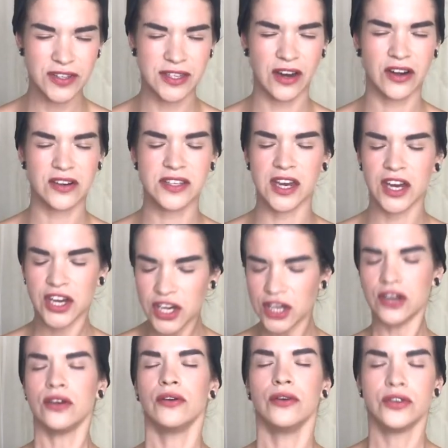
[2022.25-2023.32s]
There's a
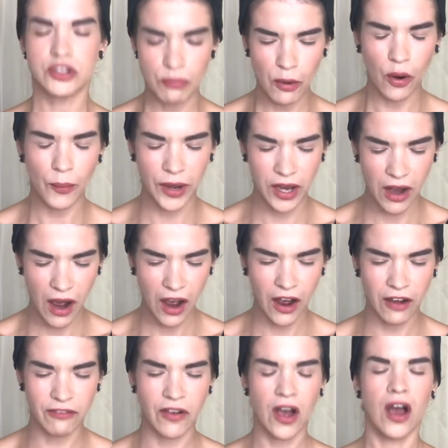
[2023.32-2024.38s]
huge moment
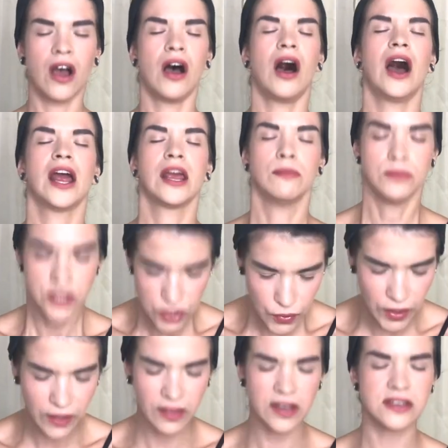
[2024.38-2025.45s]
of, I am
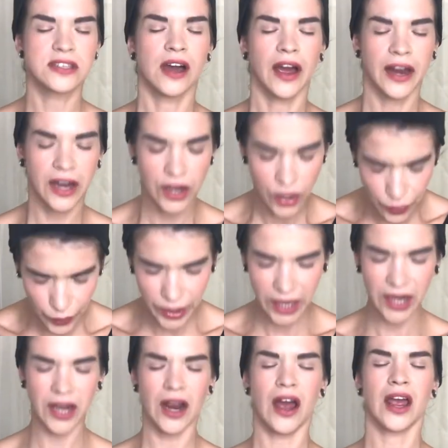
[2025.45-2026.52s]
doing this, I
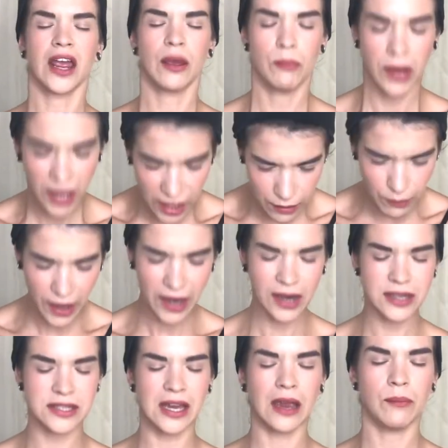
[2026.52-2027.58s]
agree, I am in my
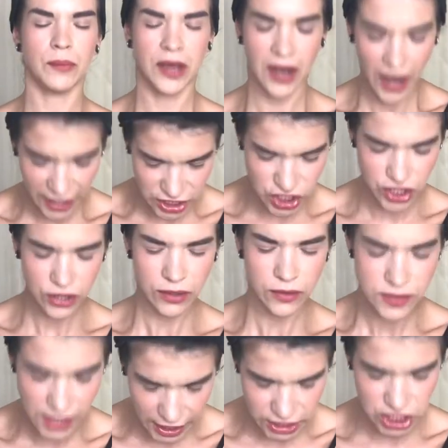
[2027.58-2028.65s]
excitement, I
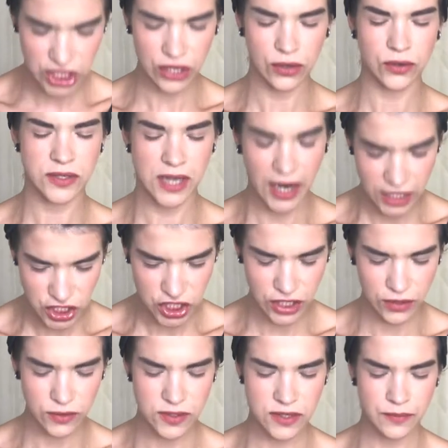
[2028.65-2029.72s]
choose, I choose, I
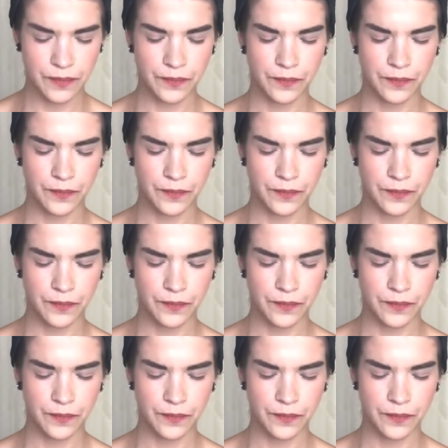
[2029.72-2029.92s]
choose.